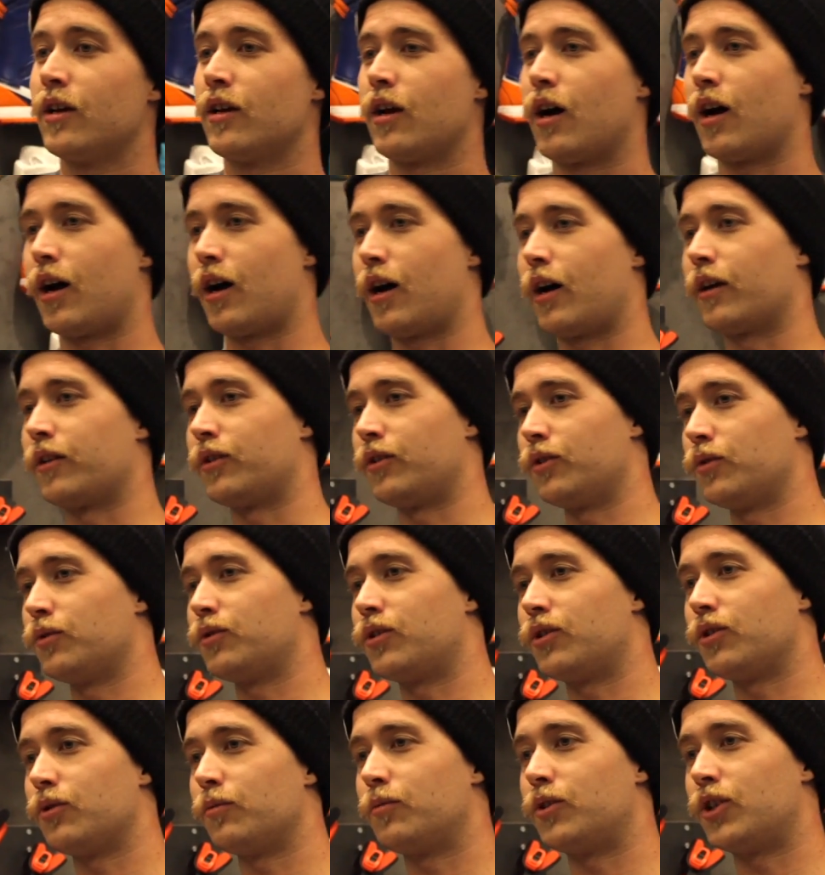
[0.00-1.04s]

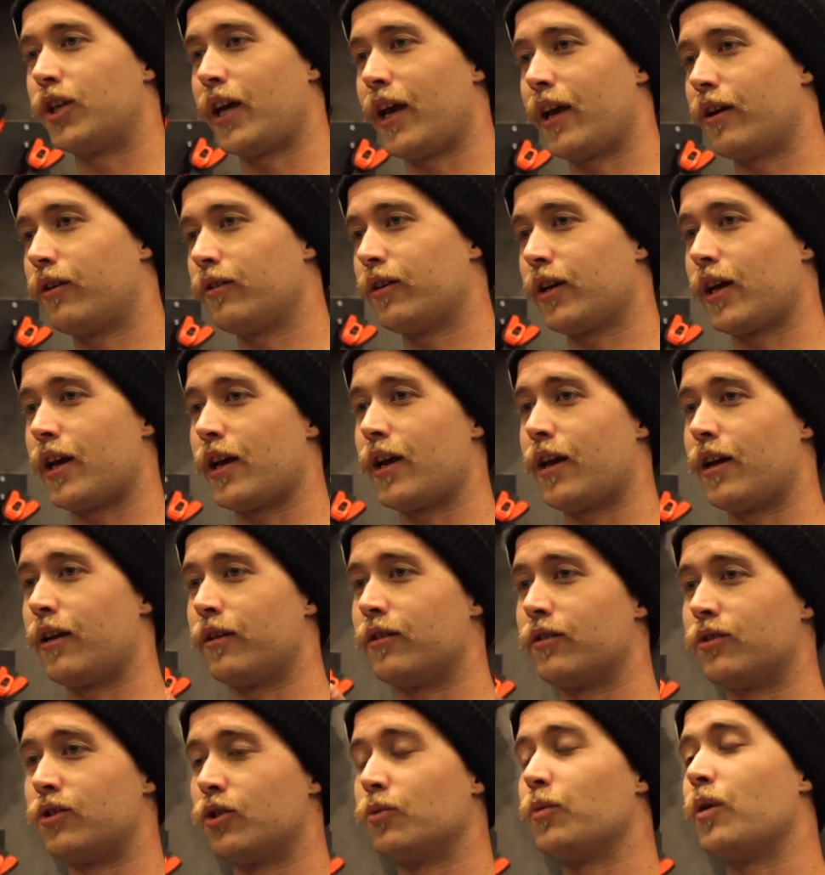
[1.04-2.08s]
YouTube channel,
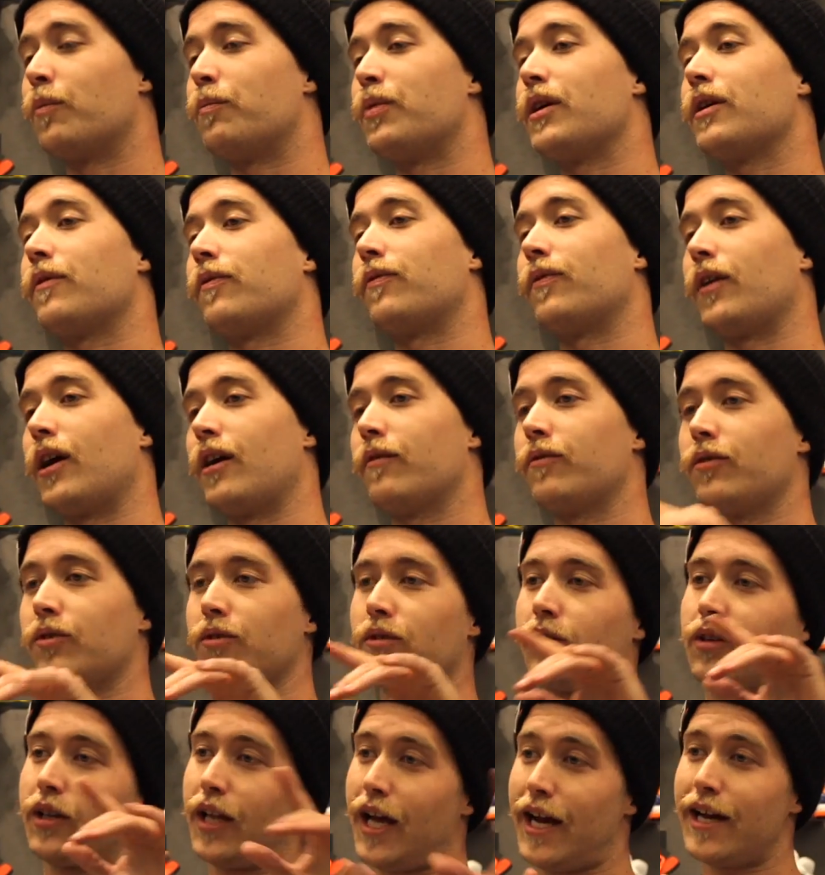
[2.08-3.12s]
and do me a big favor,
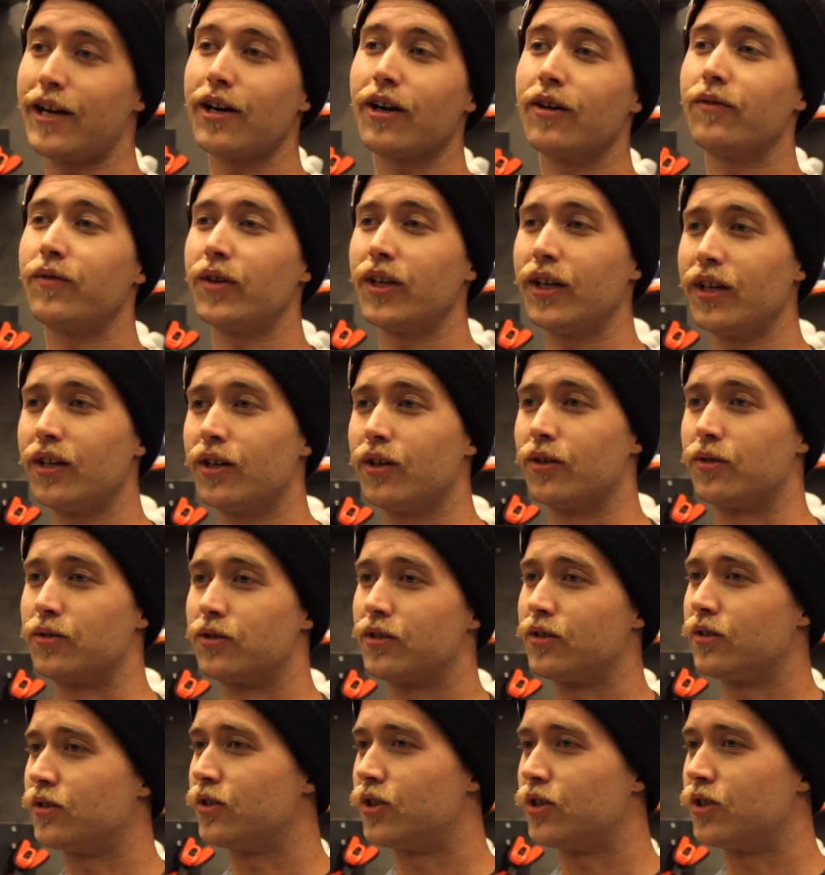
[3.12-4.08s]
like our videos,